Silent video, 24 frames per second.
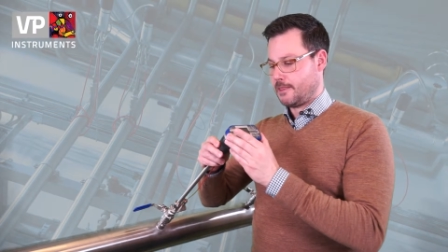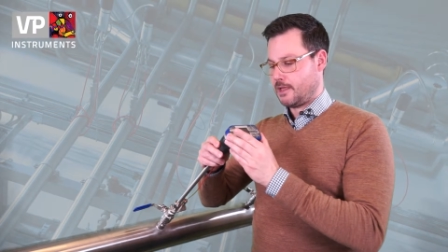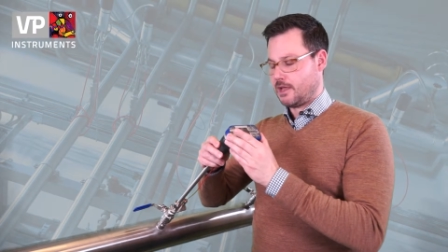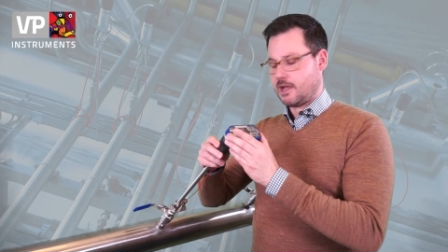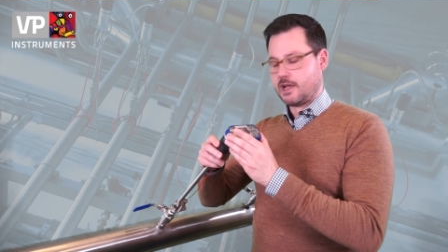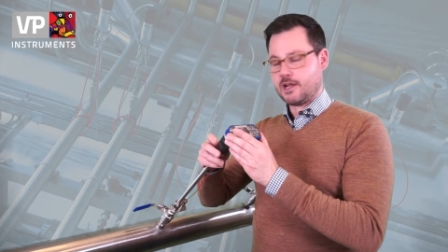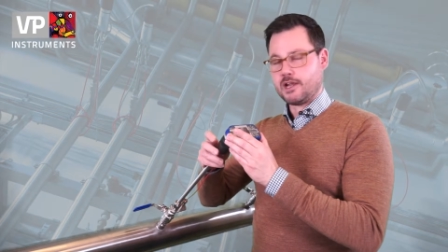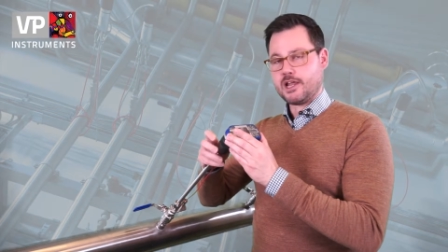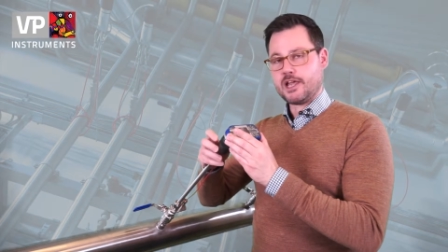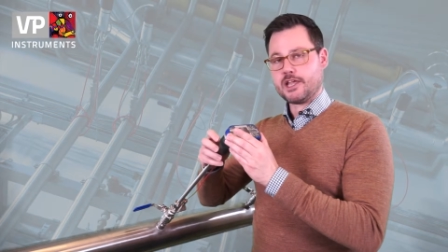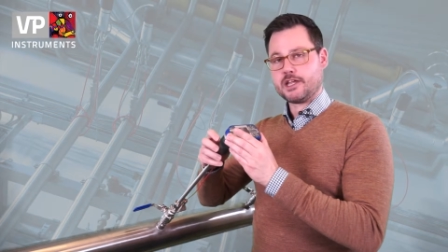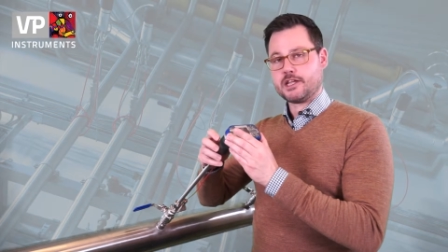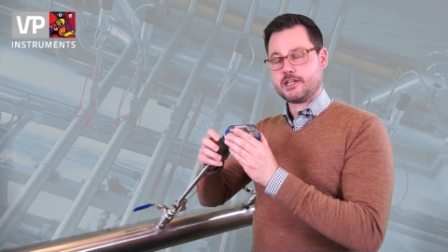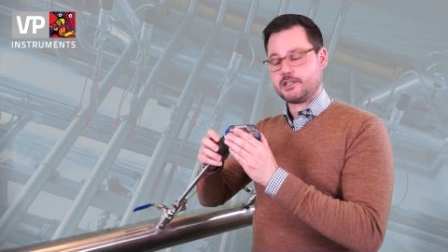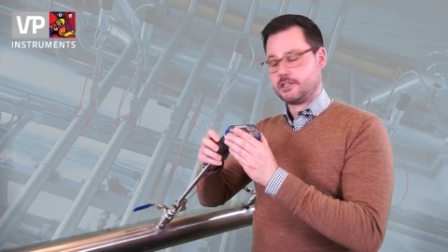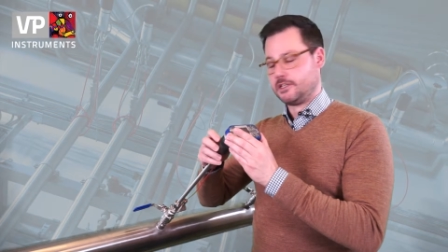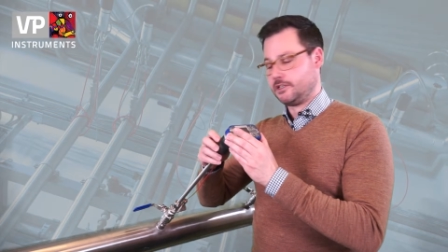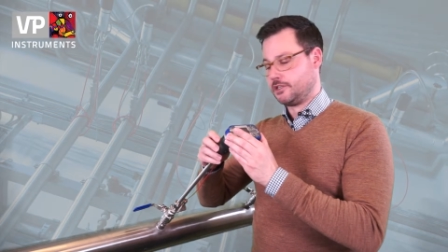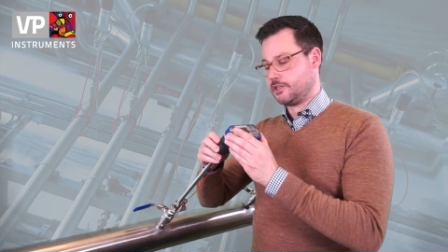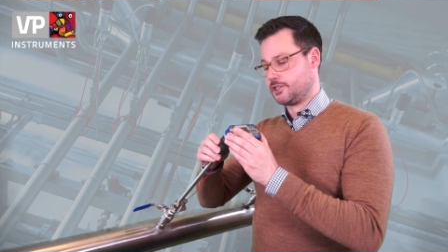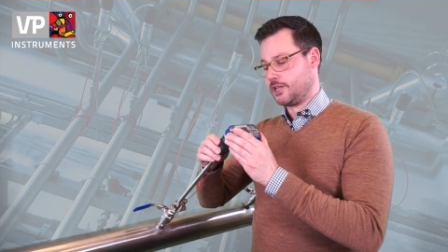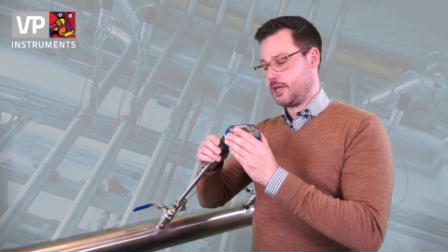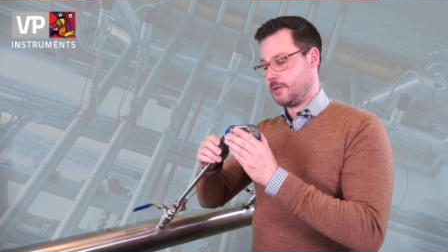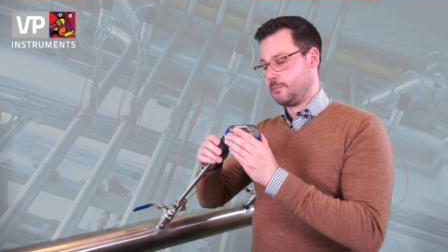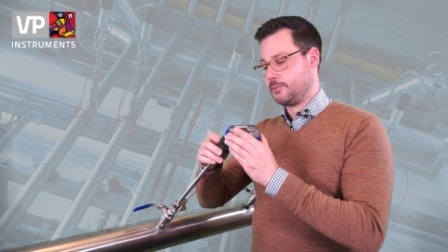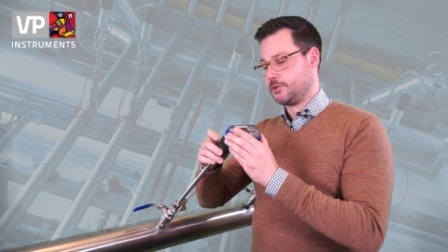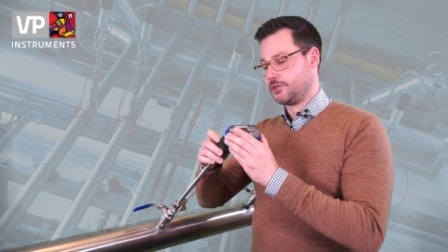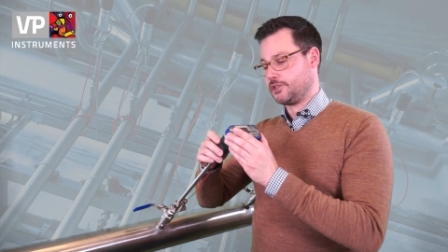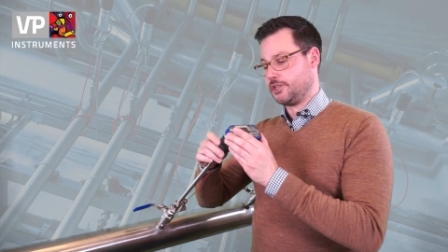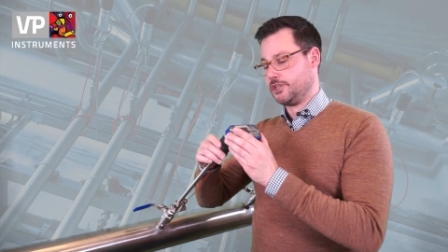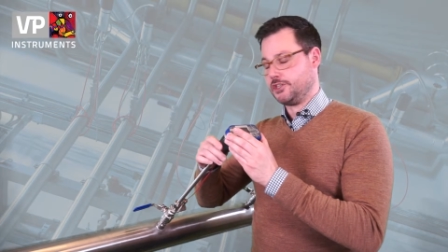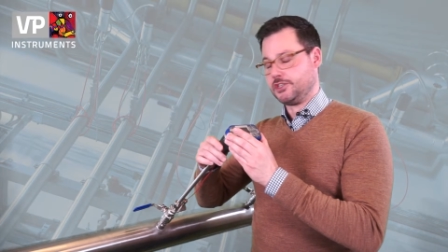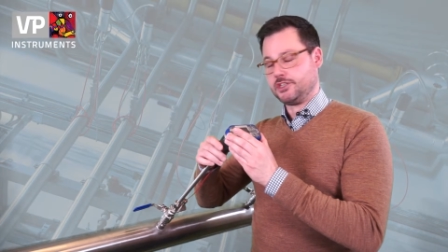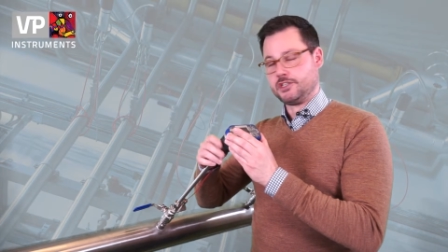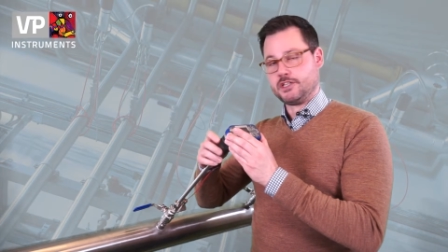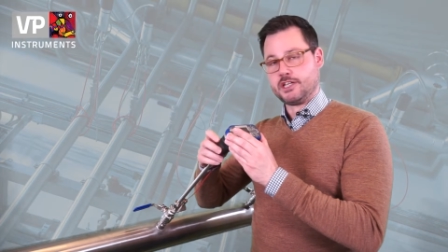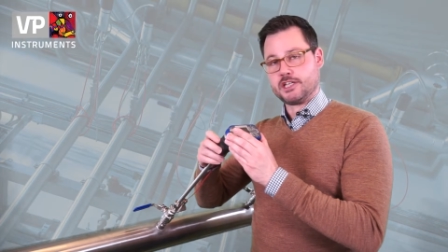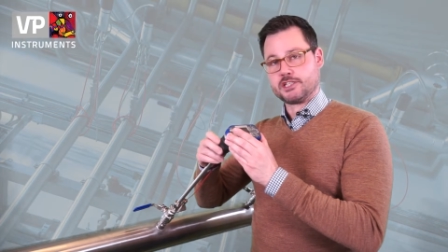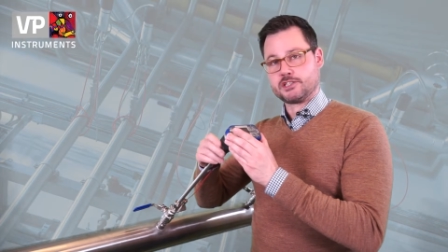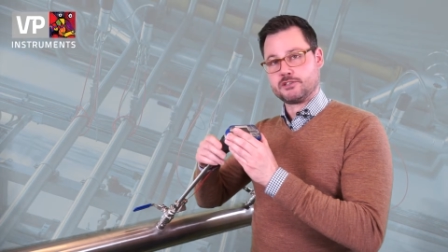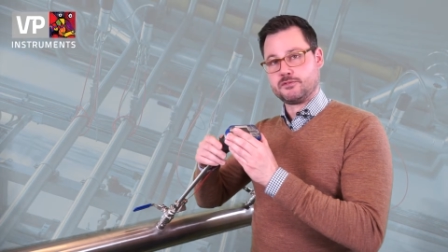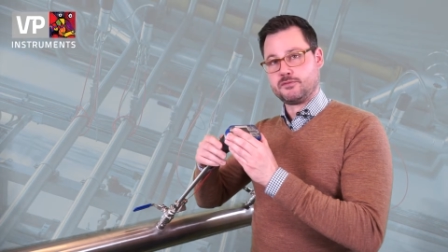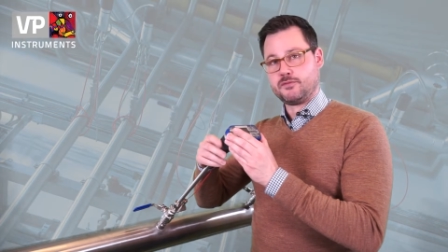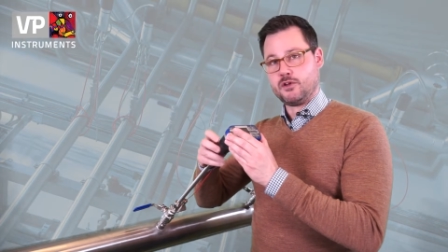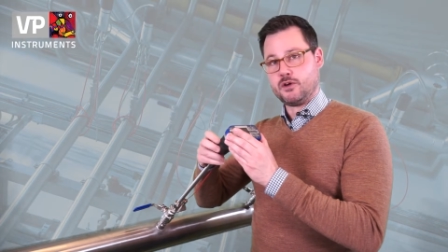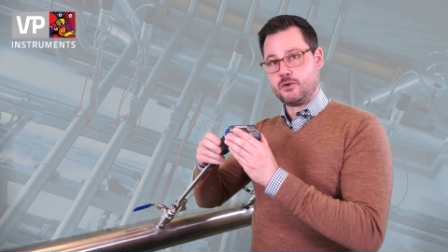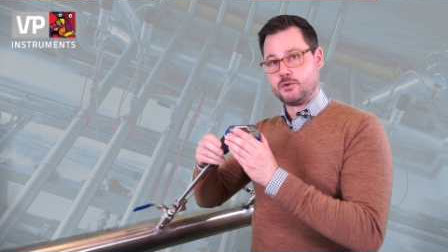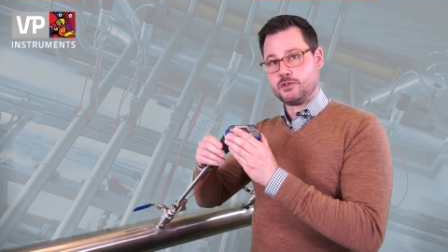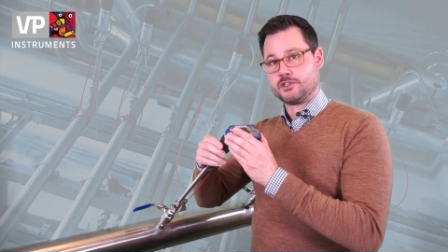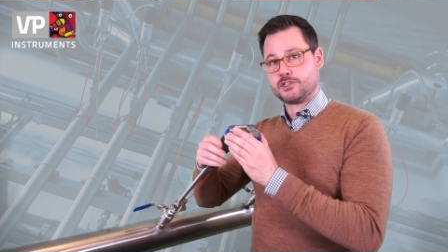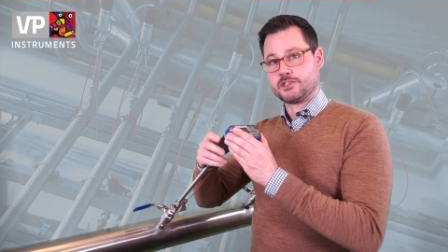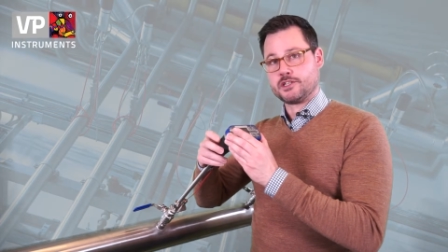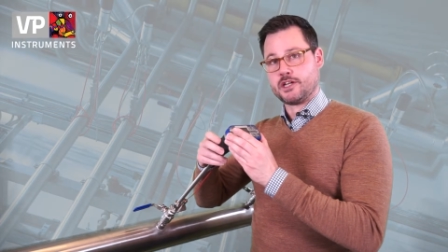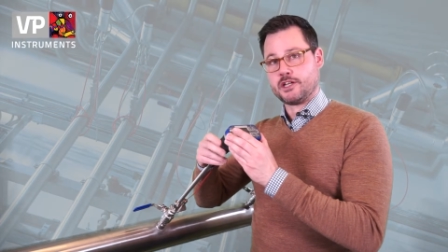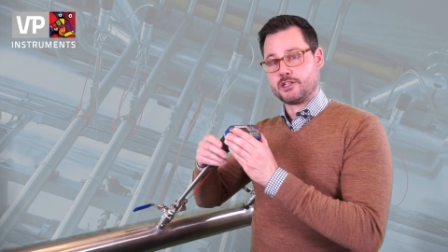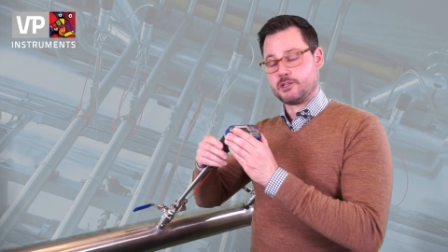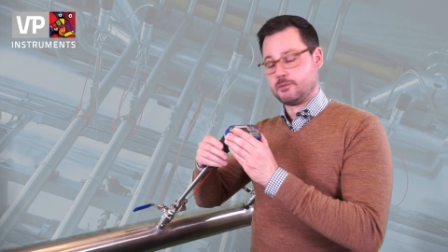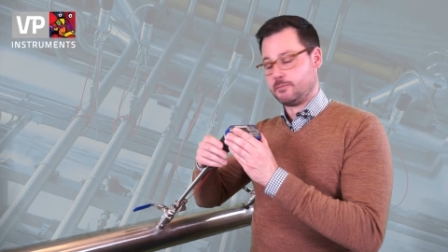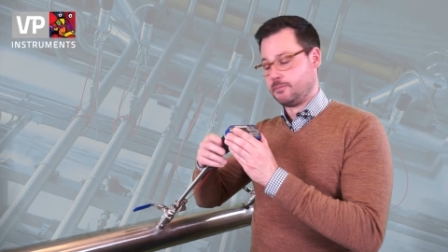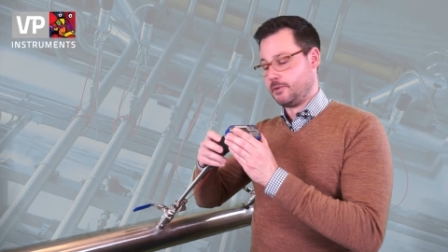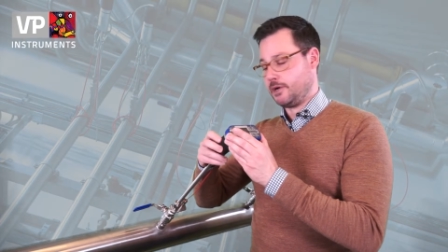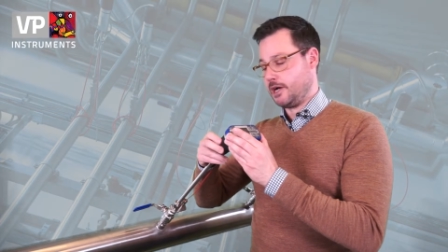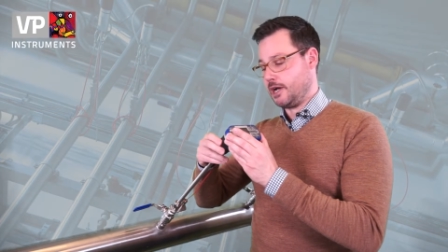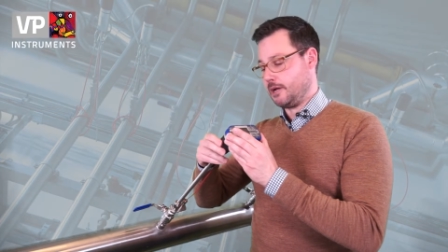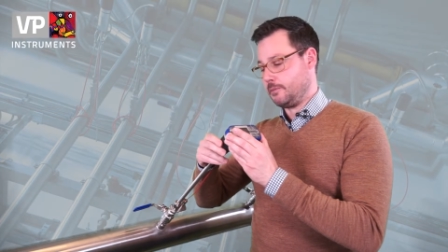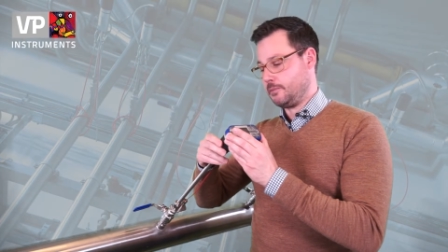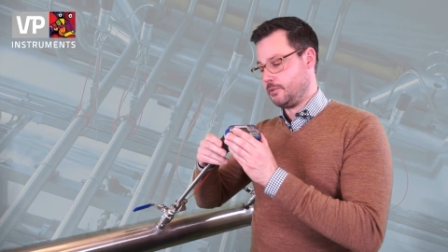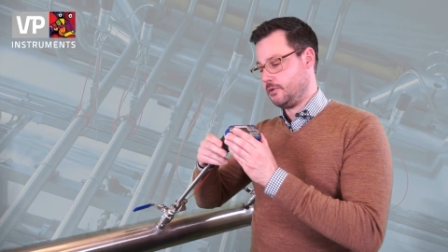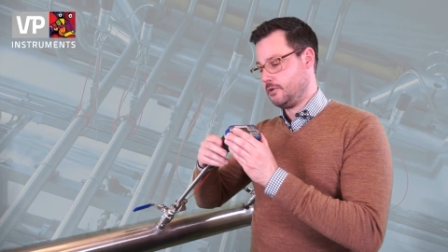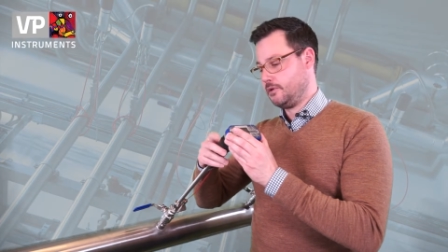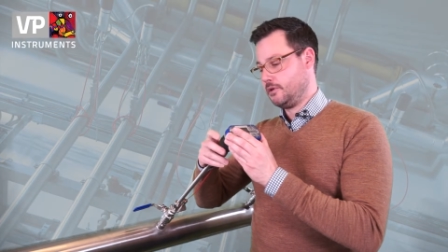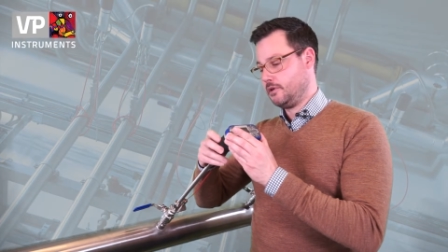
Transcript: I like it in the same position as the flow inside the pipe.